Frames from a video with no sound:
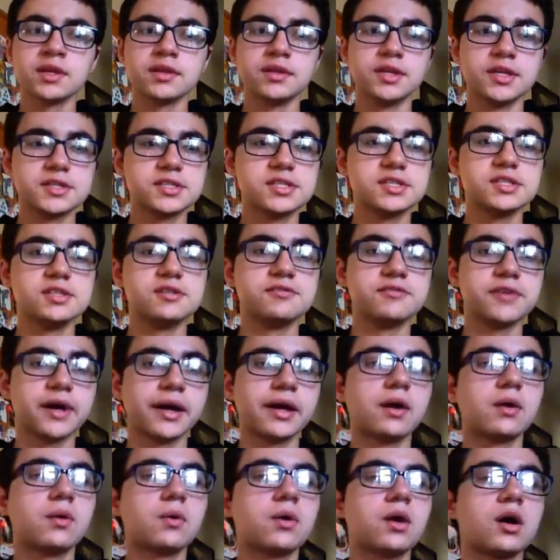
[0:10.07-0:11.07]
This is the
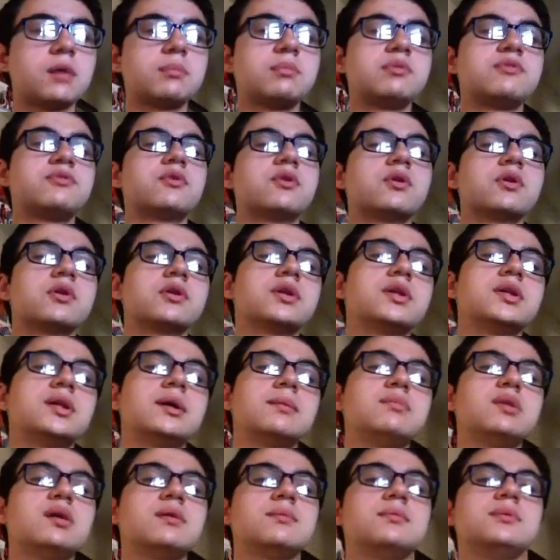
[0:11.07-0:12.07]
final Raw before the
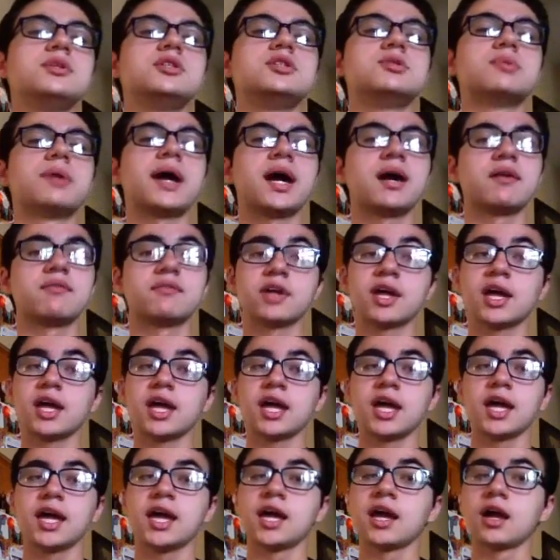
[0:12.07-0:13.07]
WWE Draft,
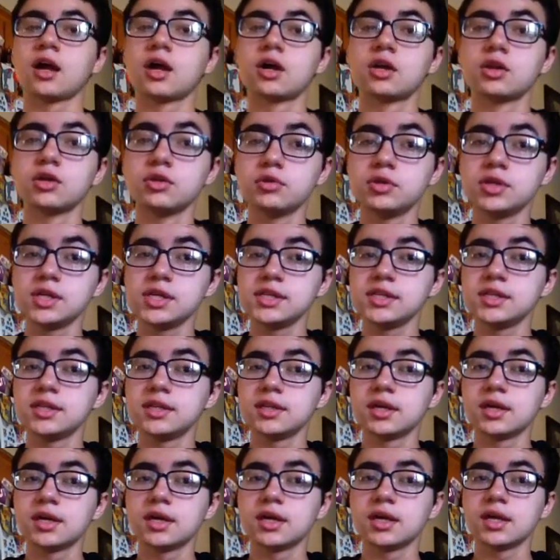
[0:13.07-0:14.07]

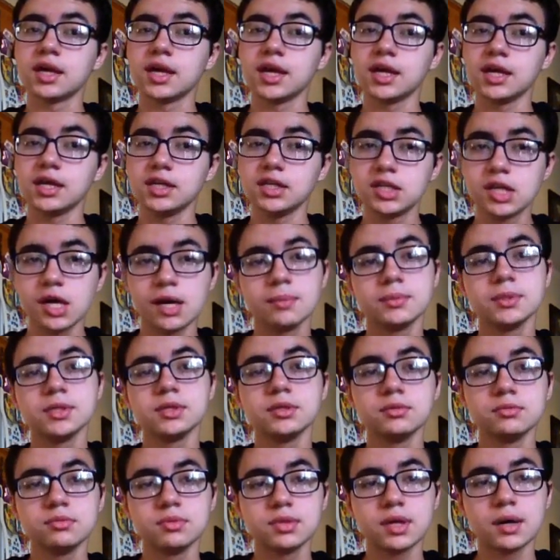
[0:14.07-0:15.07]
including a
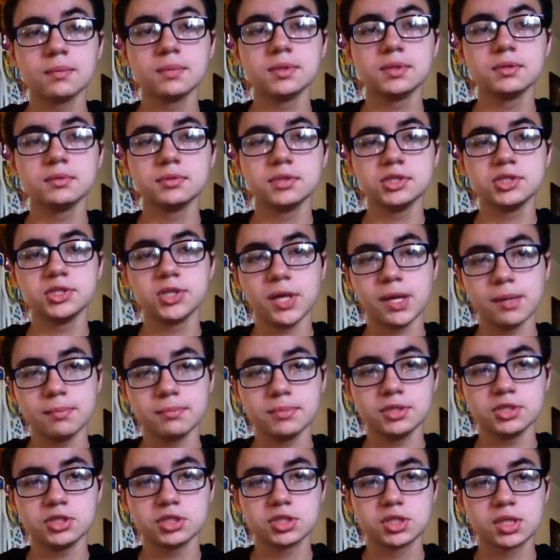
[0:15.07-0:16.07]
WWE
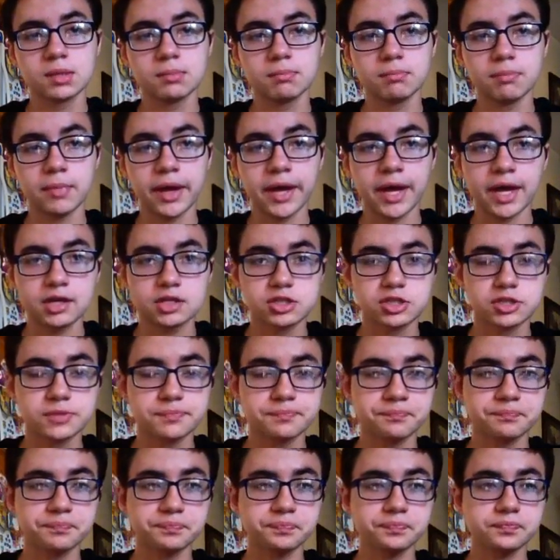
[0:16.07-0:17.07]
Championship match.
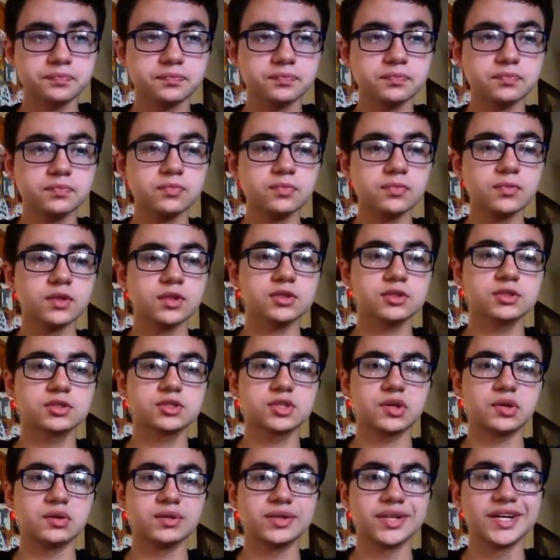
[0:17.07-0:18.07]

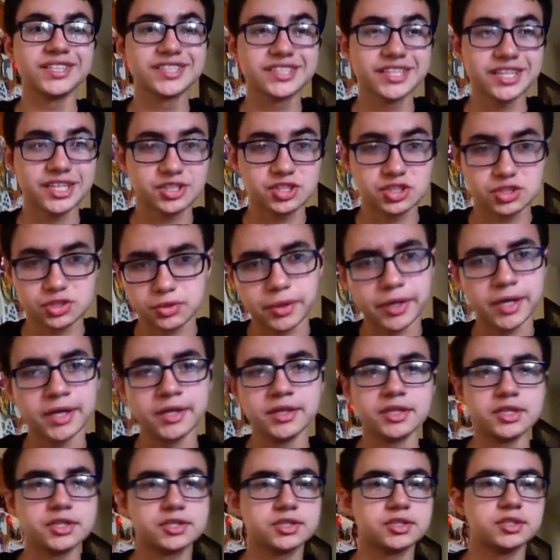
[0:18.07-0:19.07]
So let's get straight
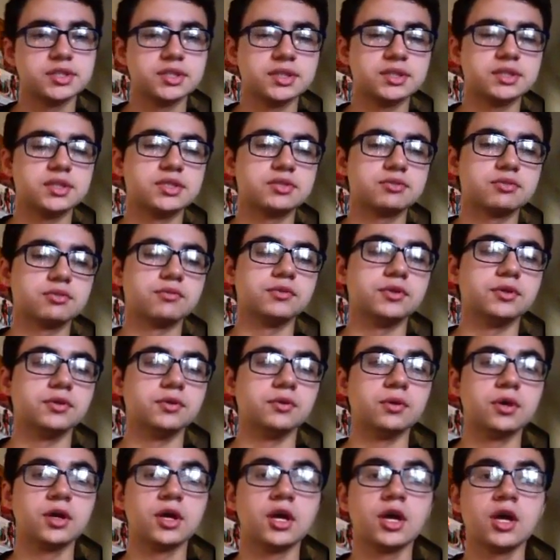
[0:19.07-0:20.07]
into this review.